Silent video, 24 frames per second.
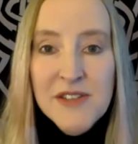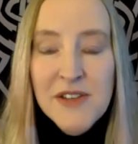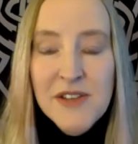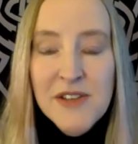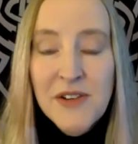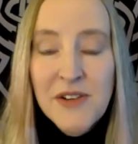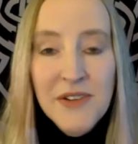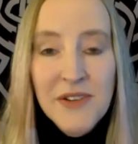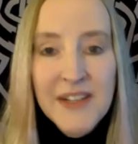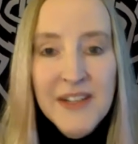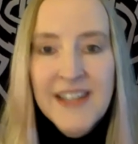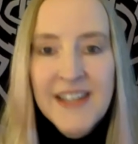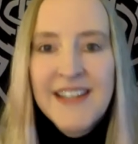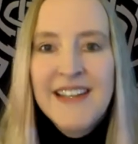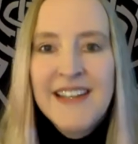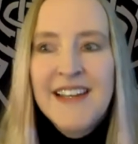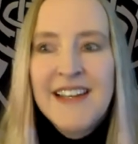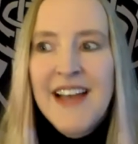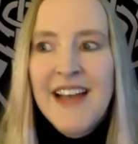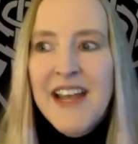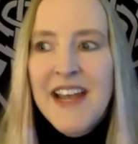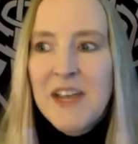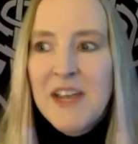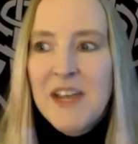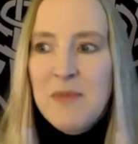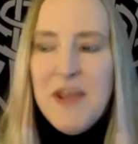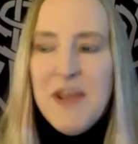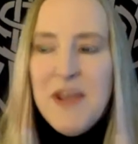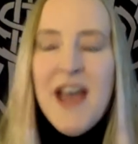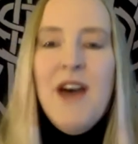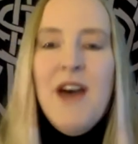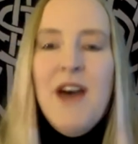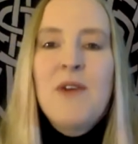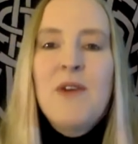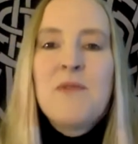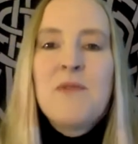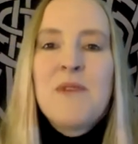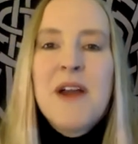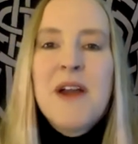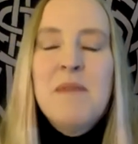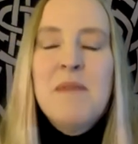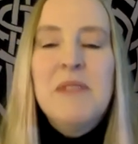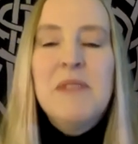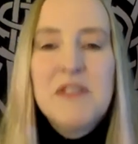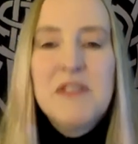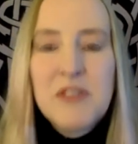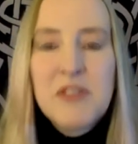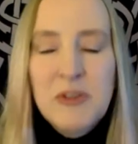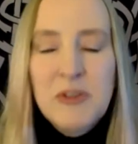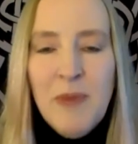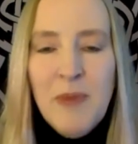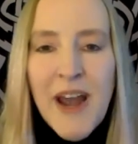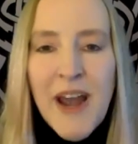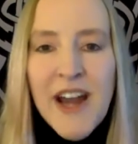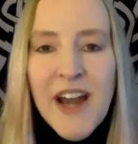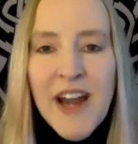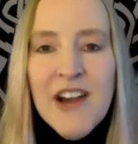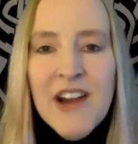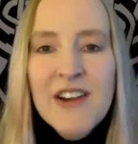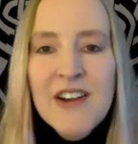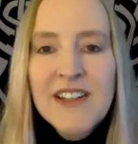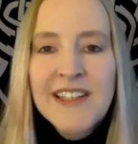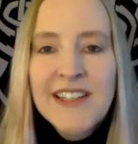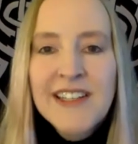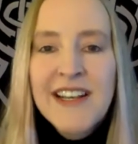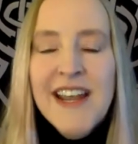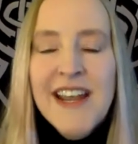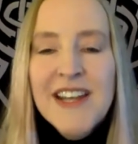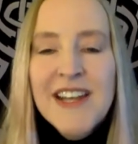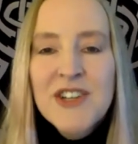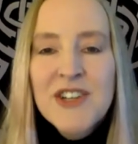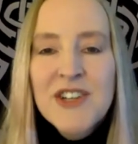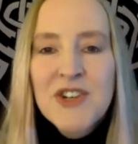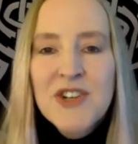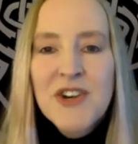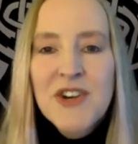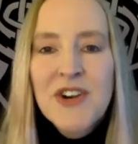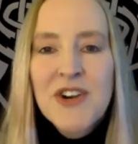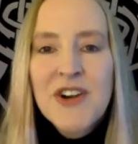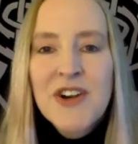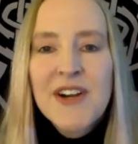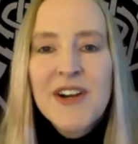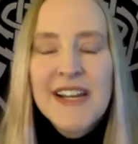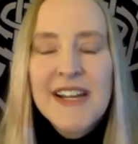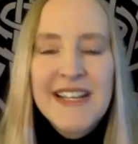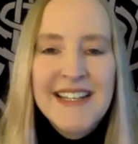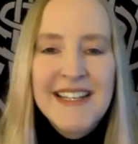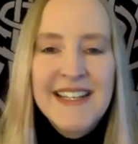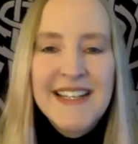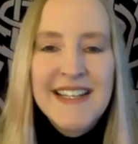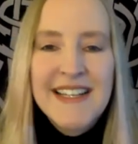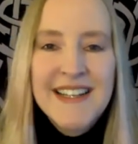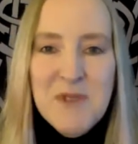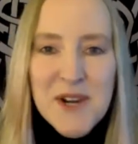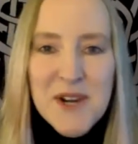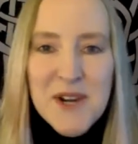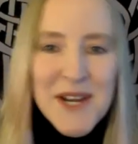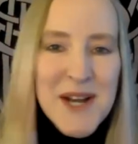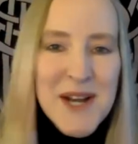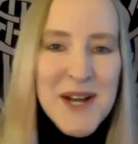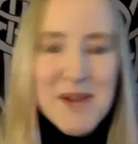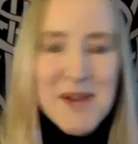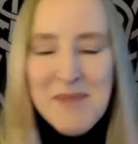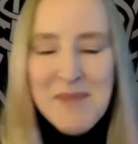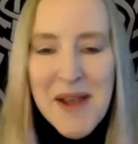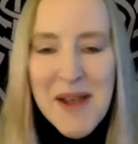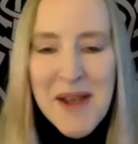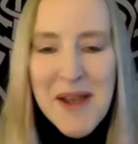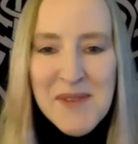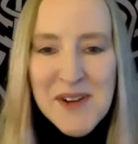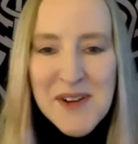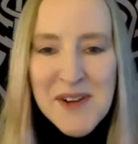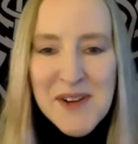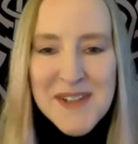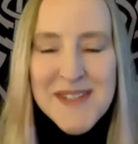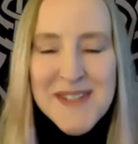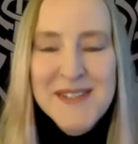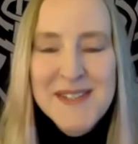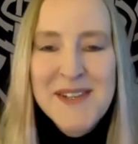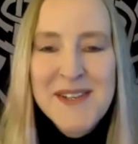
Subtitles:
So I can be out where I'm inspired in nature and working on my books.